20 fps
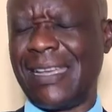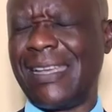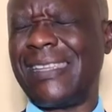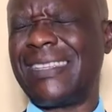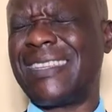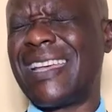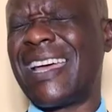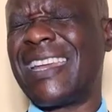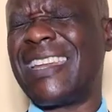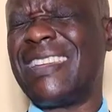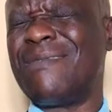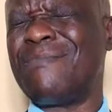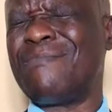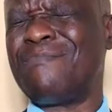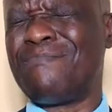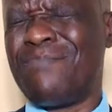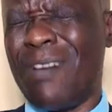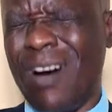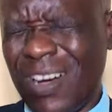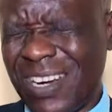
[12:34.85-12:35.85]
is an
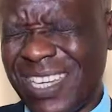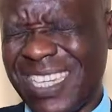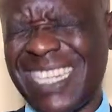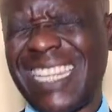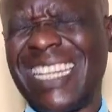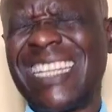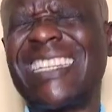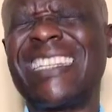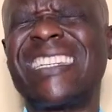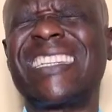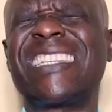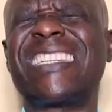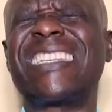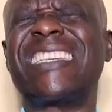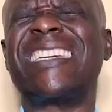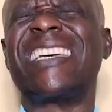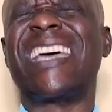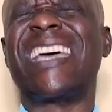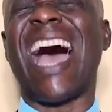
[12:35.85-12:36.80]
important